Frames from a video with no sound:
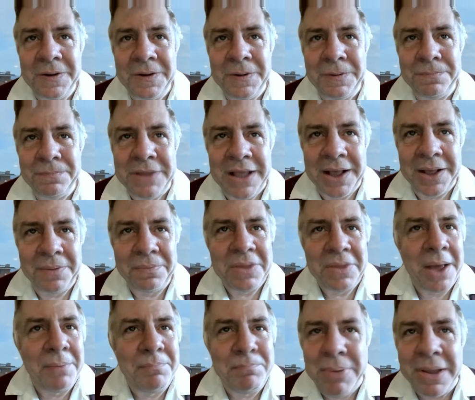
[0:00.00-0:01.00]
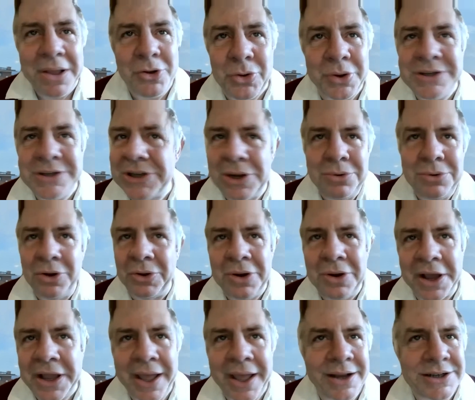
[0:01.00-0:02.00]
Yeah. Yeah. And Bitcoin don't look
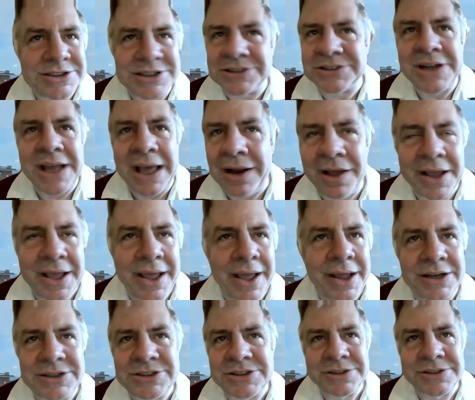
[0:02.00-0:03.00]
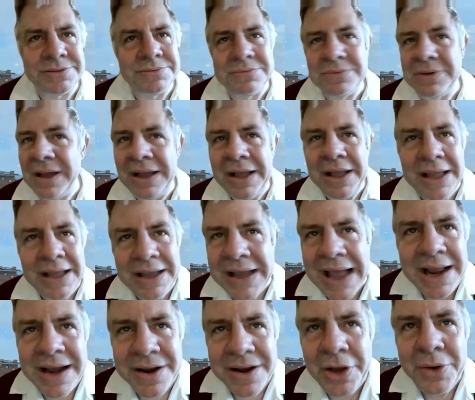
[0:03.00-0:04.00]
like a hedge, doesn't act like a hedge. It
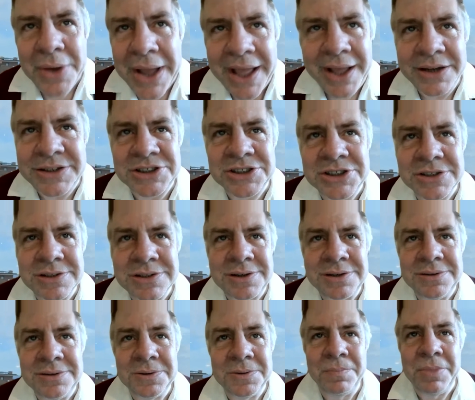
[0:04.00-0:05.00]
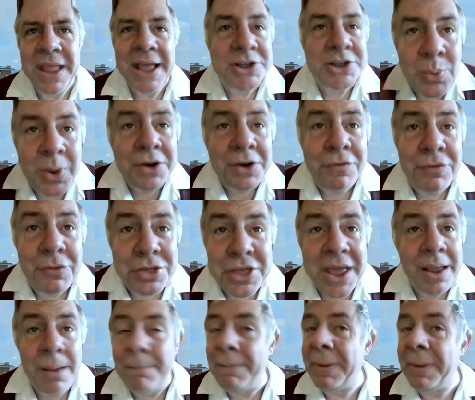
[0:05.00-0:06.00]
ain't no hedge. It's a wonderful
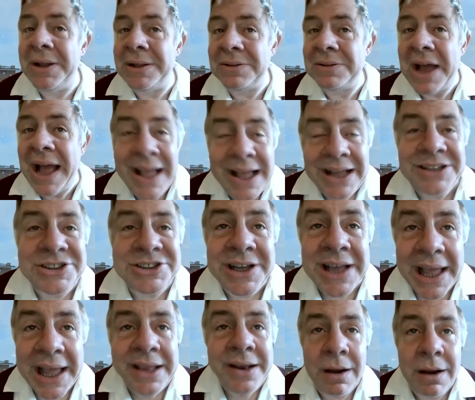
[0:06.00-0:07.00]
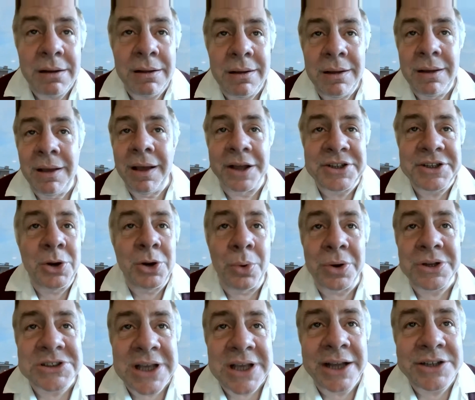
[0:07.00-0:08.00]
thing, but a hedge it ain't. I don't know
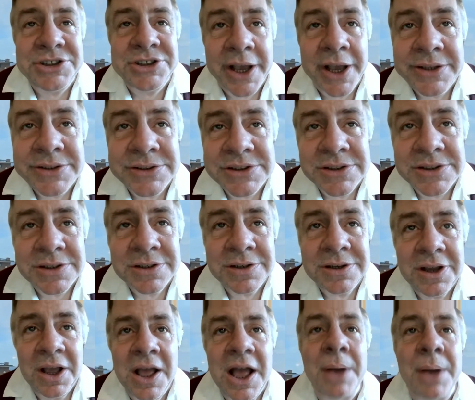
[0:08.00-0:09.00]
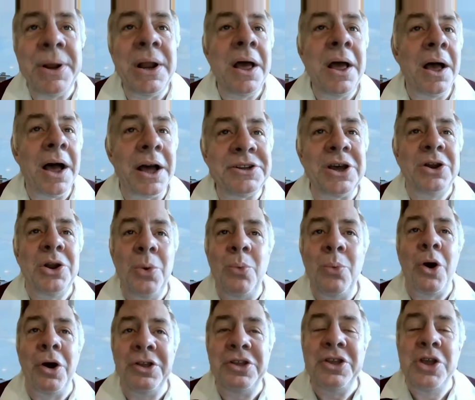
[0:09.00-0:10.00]
what it's a hedge against. I mean, I don't know
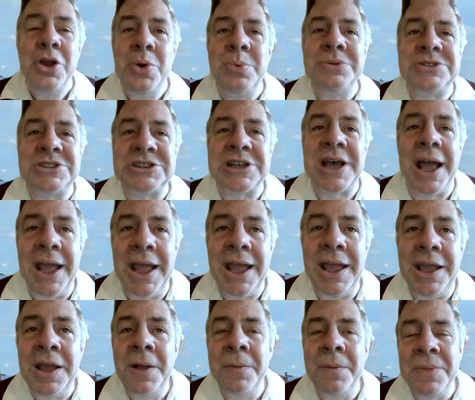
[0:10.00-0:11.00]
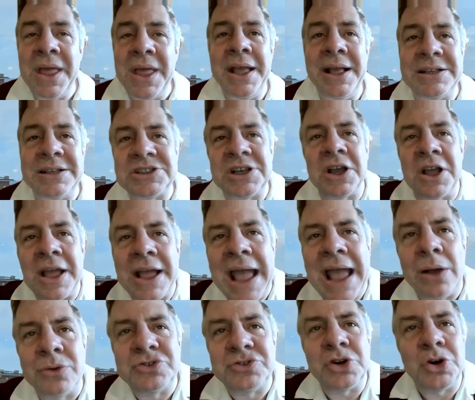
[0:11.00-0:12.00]
what you would say it's
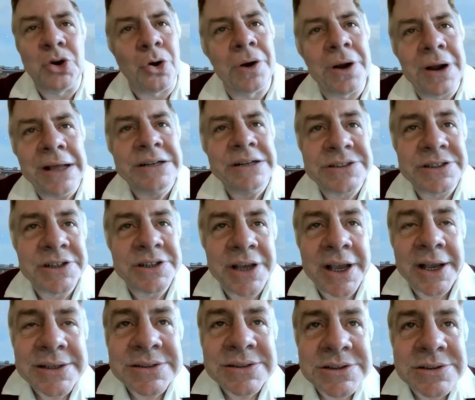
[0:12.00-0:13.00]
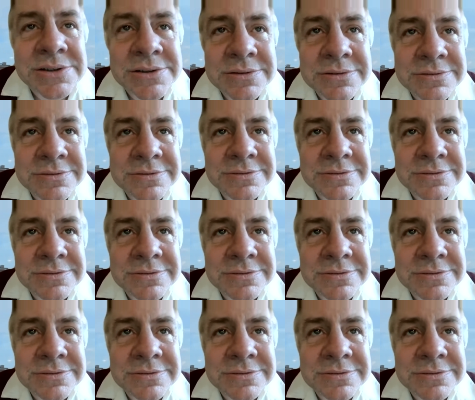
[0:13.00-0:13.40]
counter correlated against,